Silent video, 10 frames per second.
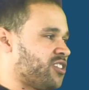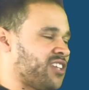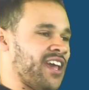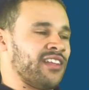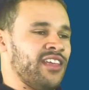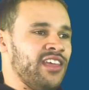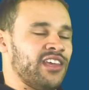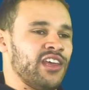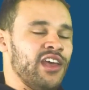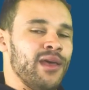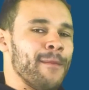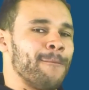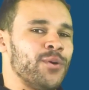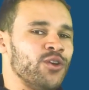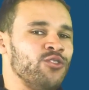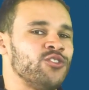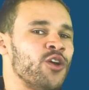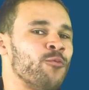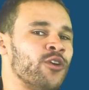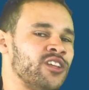technique, but you don't
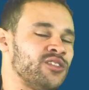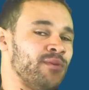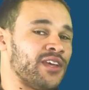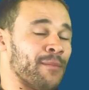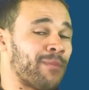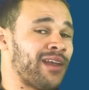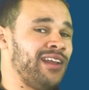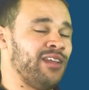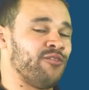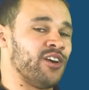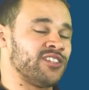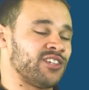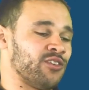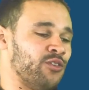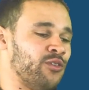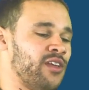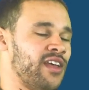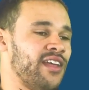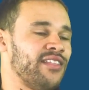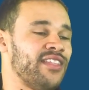want it to be completely vertical,
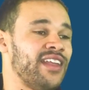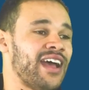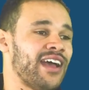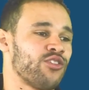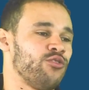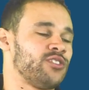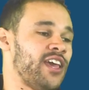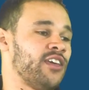then as you take